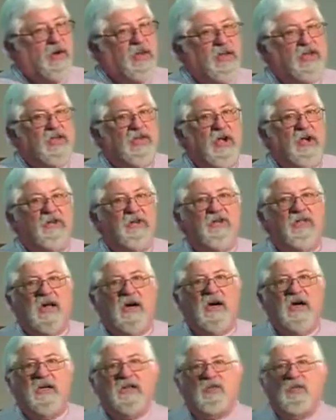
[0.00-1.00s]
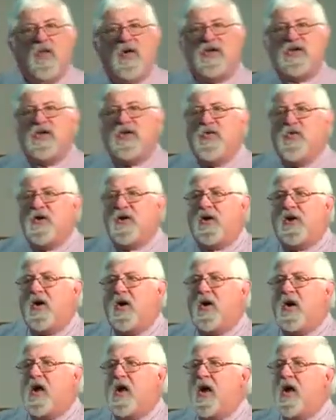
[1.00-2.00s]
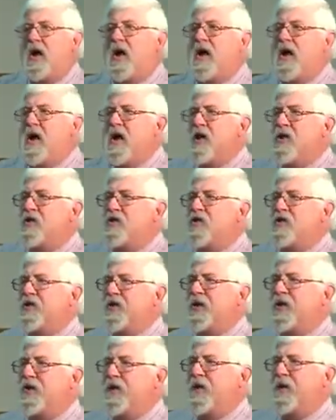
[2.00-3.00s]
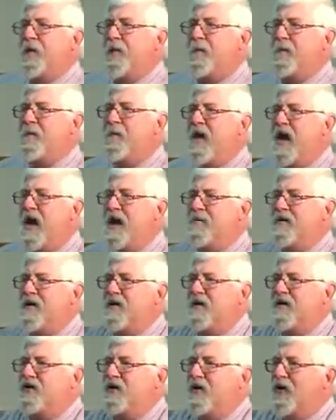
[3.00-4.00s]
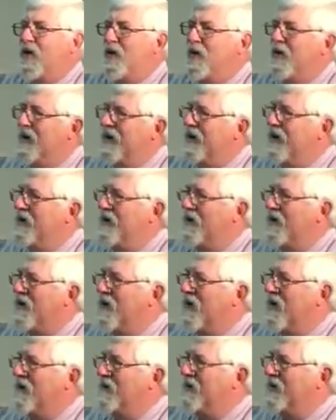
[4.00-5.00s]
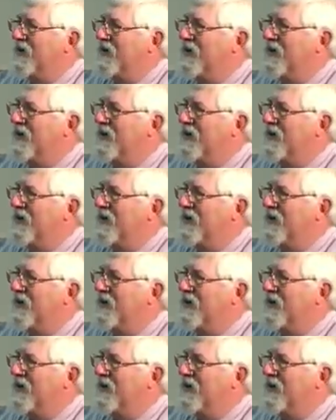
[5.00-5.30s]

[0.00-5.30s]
that's used there is what you would call your little baby that you're holding in your arms.